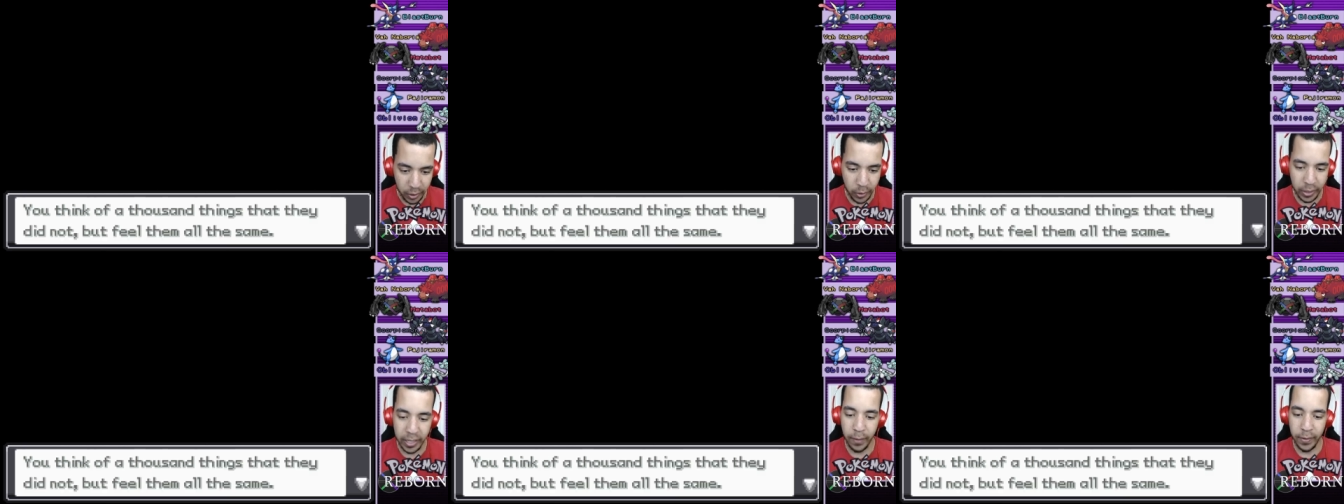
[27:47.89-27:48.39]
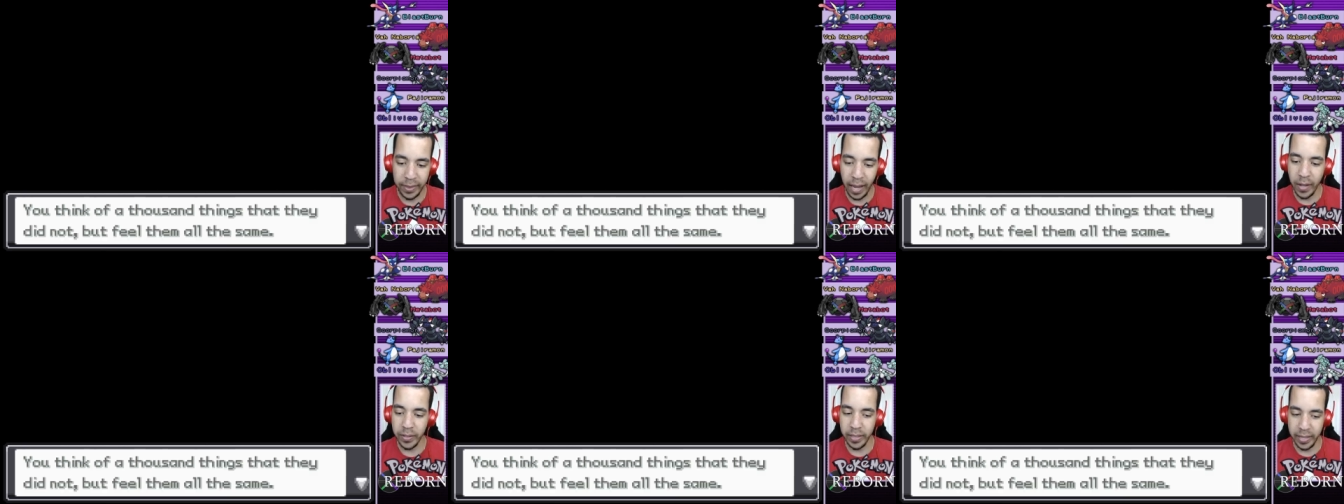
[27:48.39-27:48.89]
You think of a
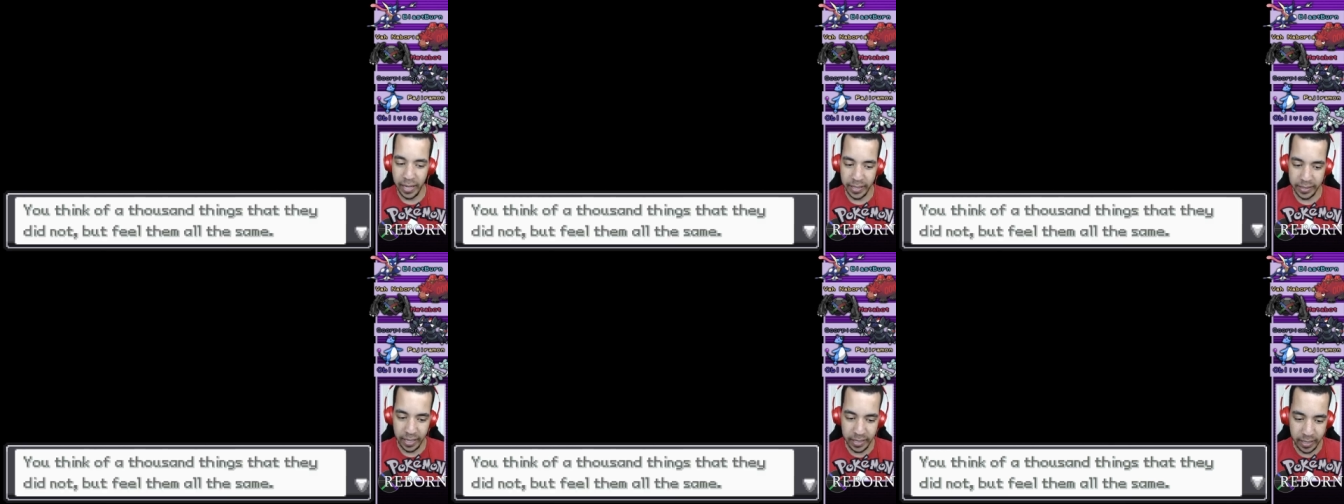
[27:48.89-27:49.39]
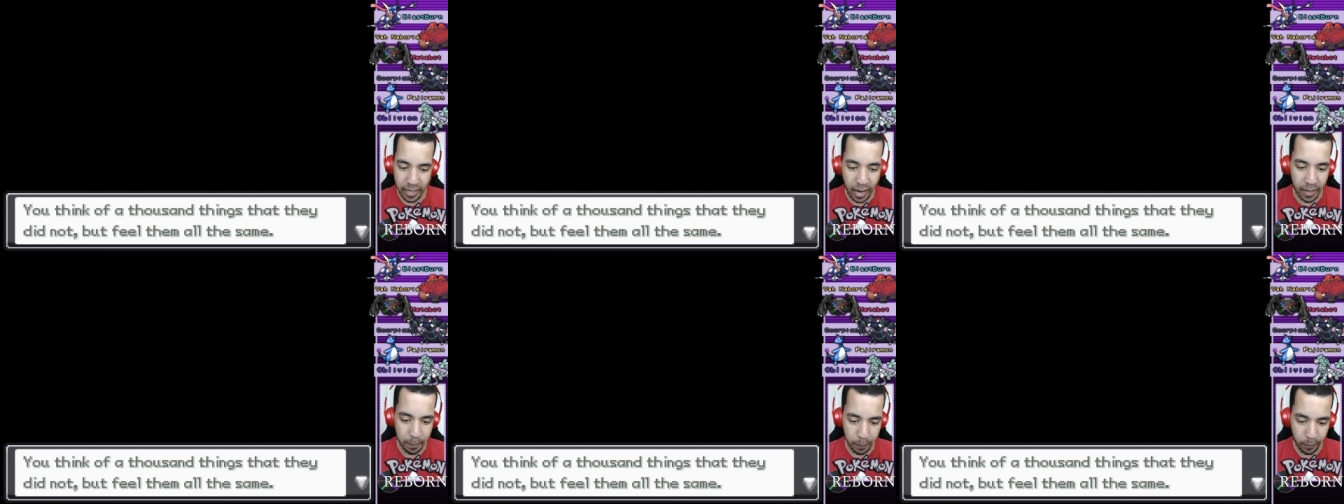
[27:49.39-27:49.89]
thousand things they did
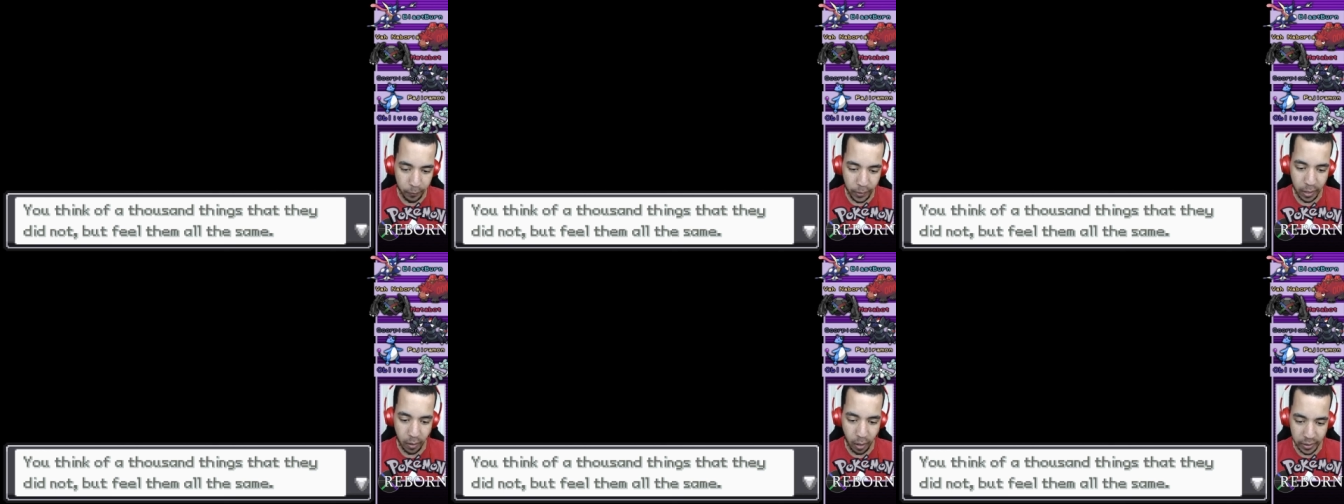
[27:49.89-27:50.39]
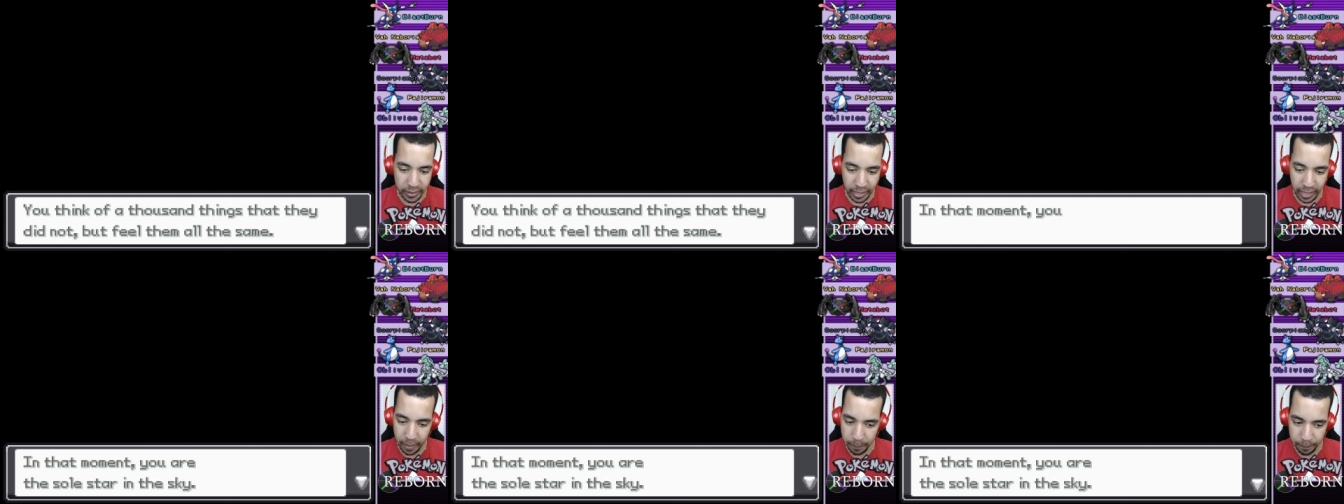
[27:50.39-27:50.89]
not, but feel all the
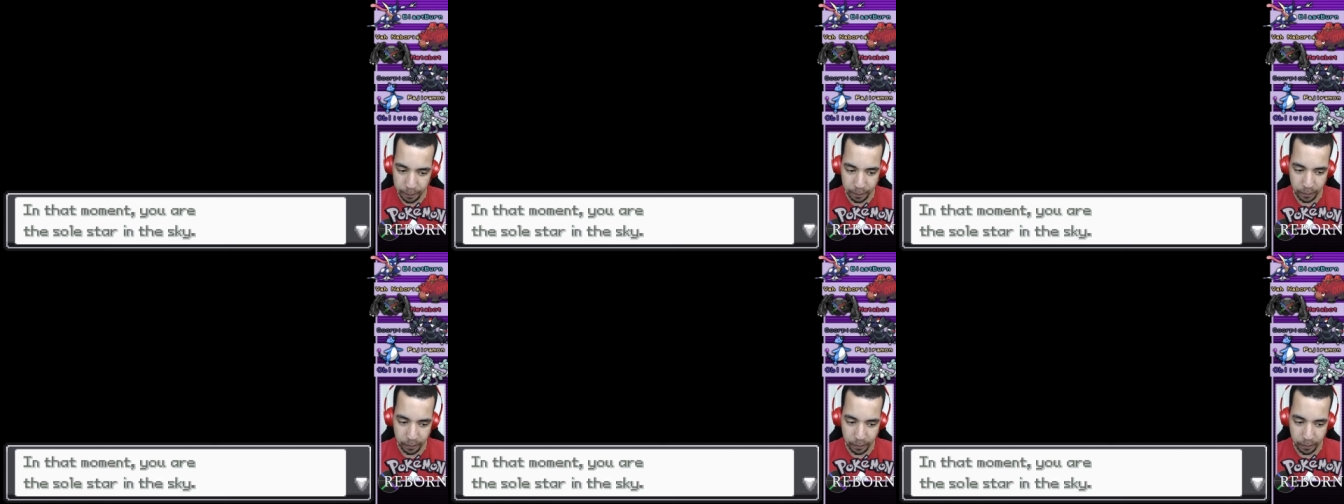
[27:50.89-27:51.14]
same.